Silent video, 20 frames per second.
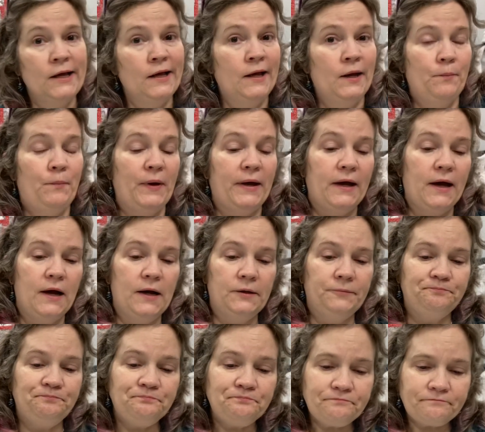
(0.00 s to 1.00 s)
but
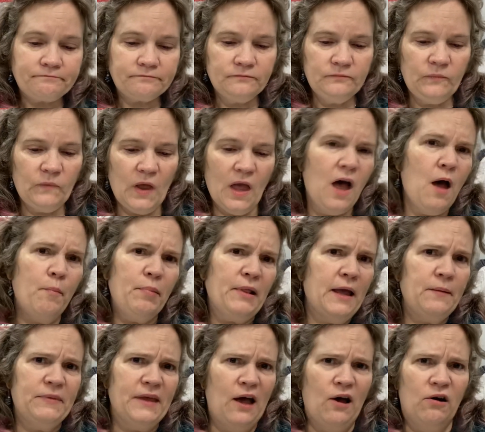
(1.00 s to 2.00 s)
I
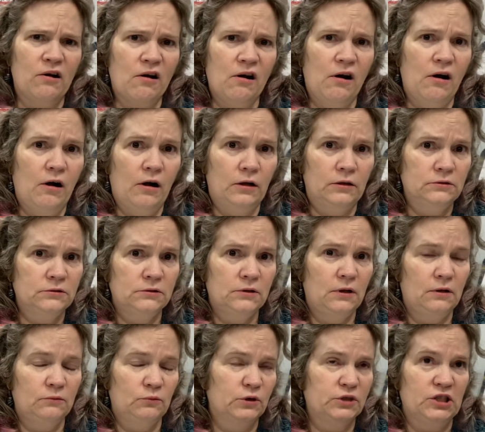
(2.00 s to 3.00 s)
blame the alcohol.
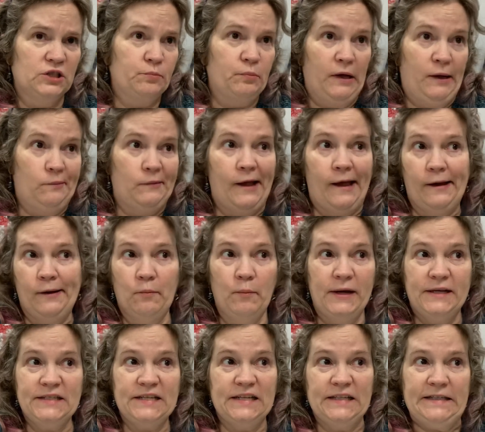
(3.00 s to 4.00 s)
We'll just blame that. It
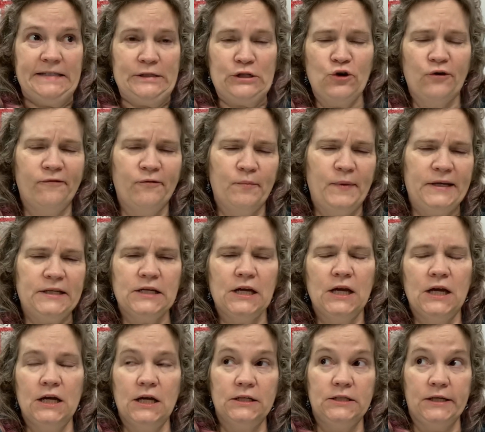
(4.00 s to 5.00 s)
makes it easier for me
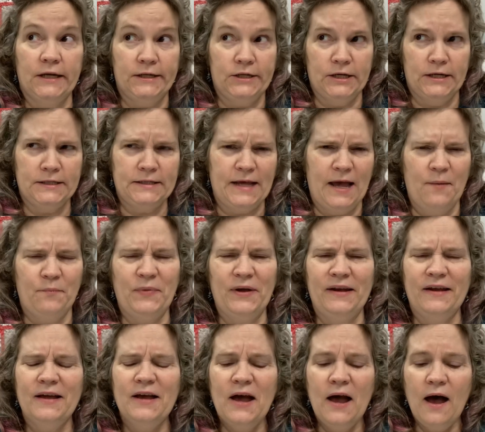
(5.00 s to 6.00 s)
to digest that.
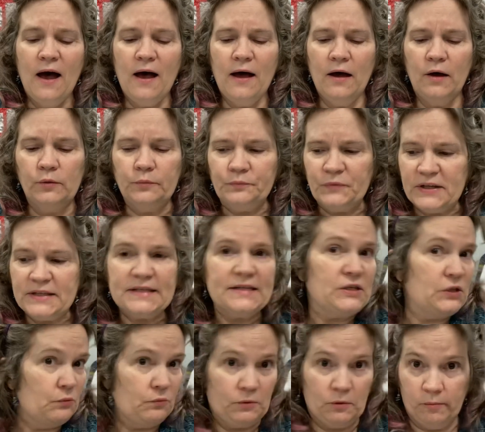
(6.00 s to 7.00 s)
But this is
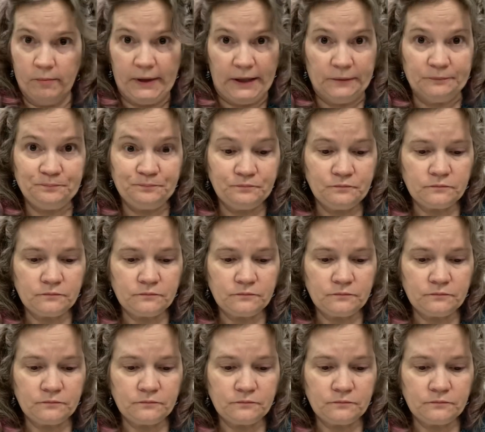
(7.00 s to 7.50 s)
the real me.